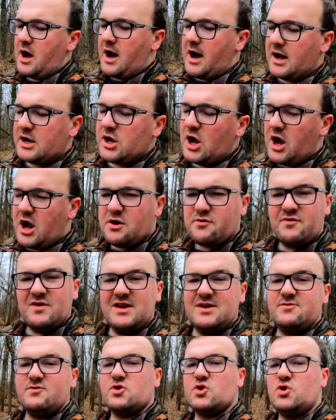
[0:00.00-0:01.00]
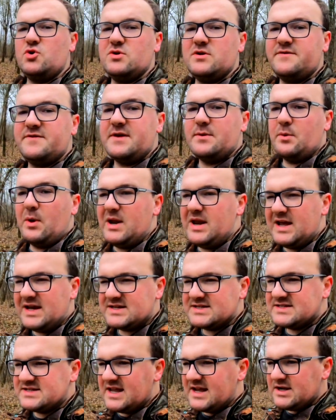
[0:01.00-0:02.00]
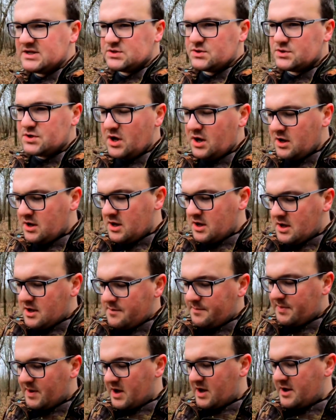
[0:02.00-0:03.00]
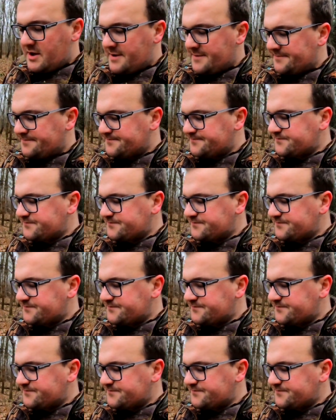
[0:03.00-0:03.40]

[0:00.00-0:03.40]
I can't really recall if they went extinct or not, but